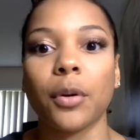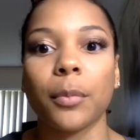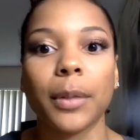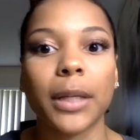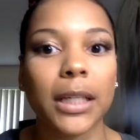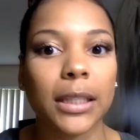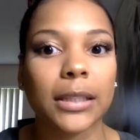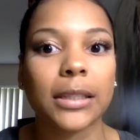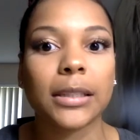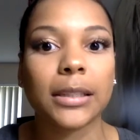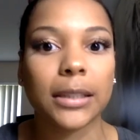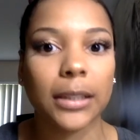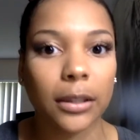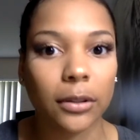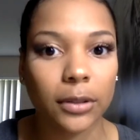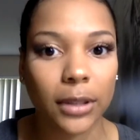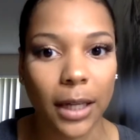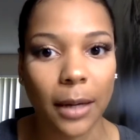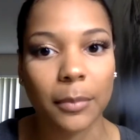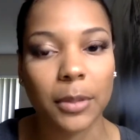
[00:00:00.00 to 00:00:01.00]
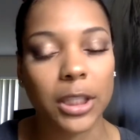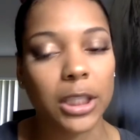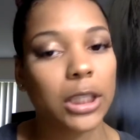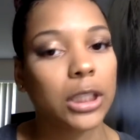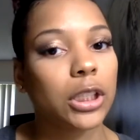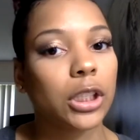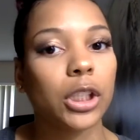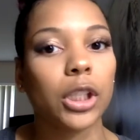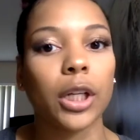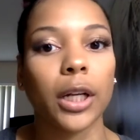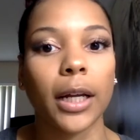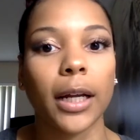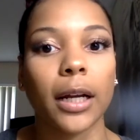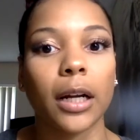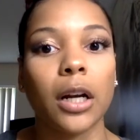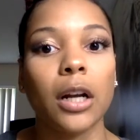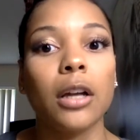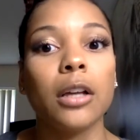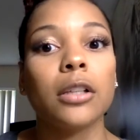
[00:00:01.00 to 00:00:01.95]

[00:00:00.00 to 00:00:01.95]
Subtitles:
because it's still damaging to your hair.